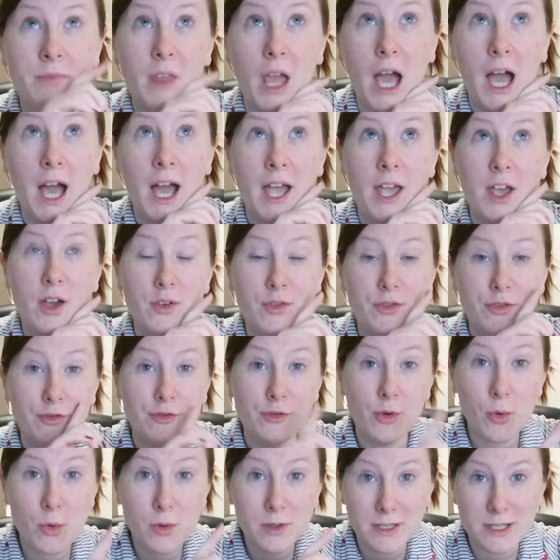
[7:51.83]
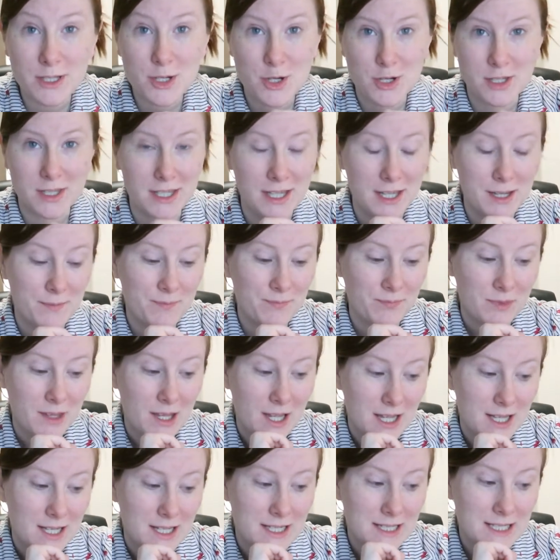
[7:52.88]
I foolishly
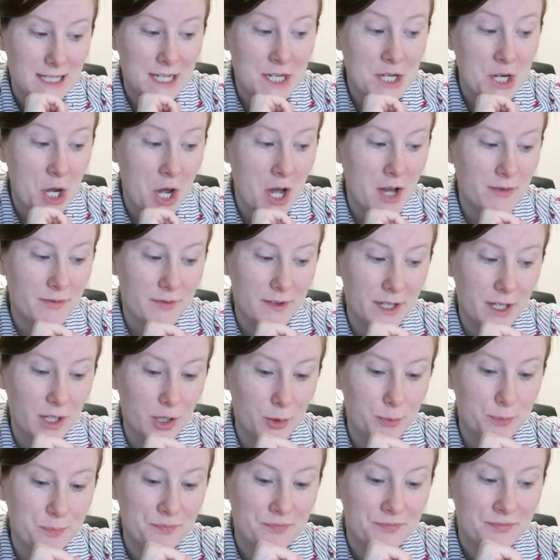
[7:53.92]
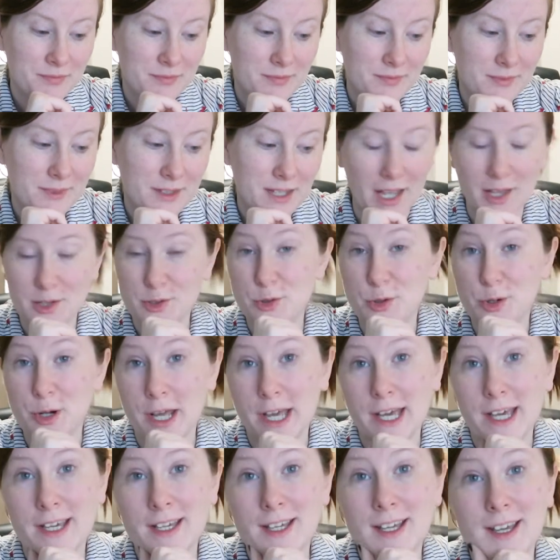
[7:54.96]
did not film
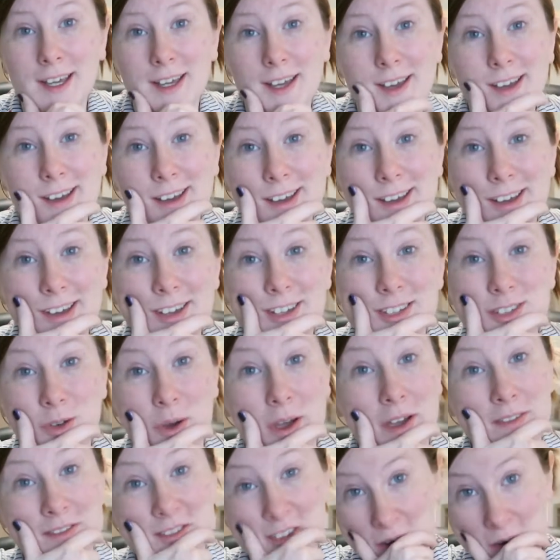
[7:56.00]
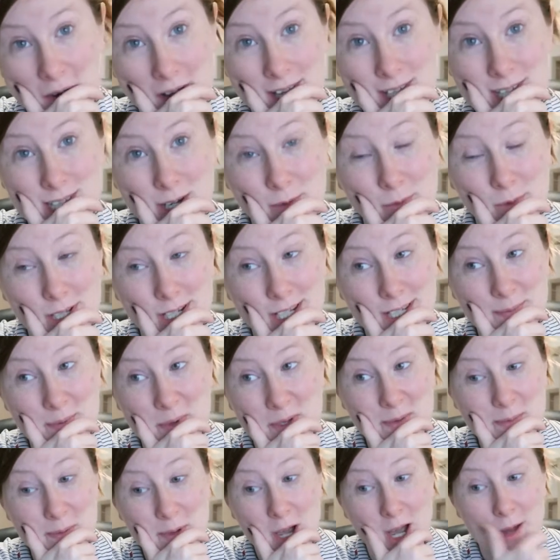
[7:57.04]
yesterday, so I have no idea what is
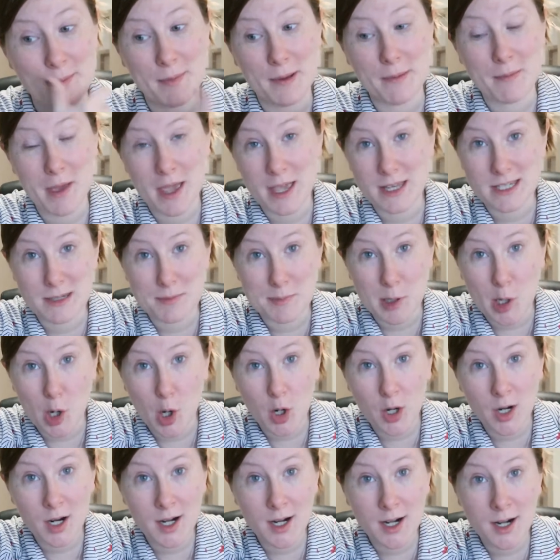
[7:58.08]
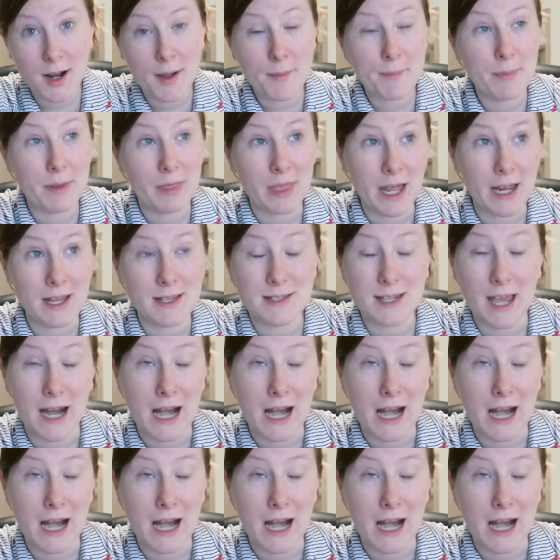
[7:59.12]
supposed to be on my May TBR, but that's